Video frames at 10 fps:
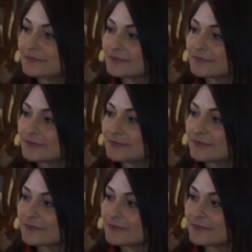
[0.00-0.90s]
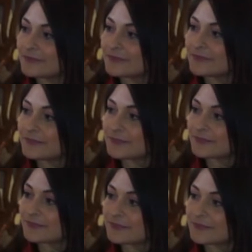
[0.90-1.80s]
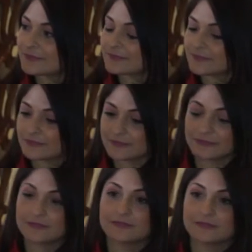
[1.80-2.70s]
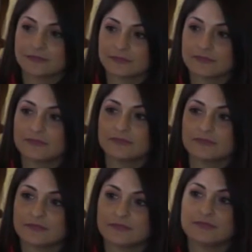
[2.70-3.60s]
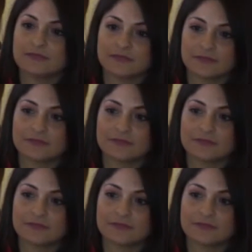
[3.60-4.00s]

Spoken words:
This person isn't speaking.